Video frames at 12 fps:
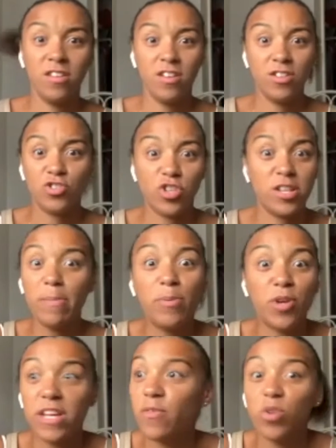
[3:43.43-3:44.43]
Some people don't
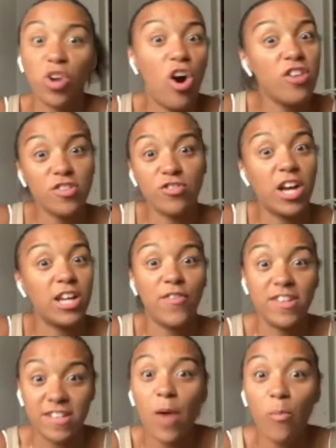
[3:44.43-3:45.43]
even want to ask those kind of
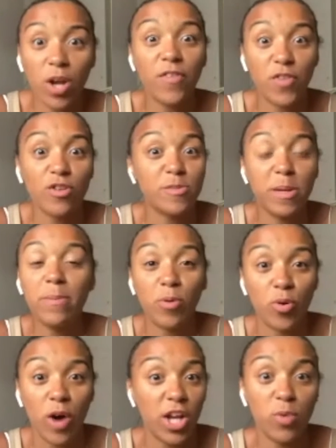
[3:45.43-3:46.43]
things. I'm one of those
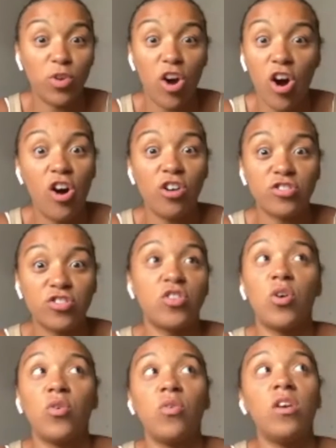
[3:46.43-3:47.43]
people. I don't want to ask.
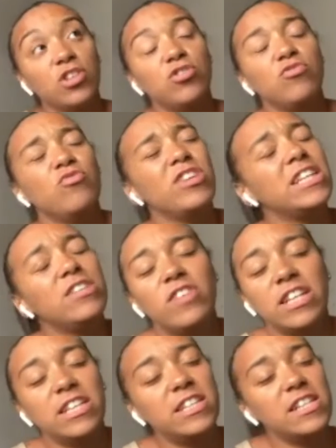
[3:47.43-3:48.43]
So you really,
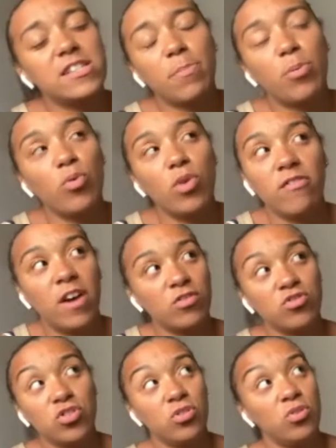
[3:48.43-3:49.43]
really need support
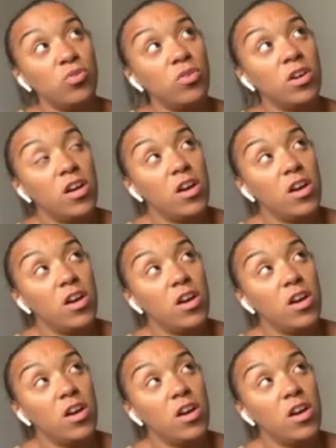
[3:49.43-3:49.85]
around you.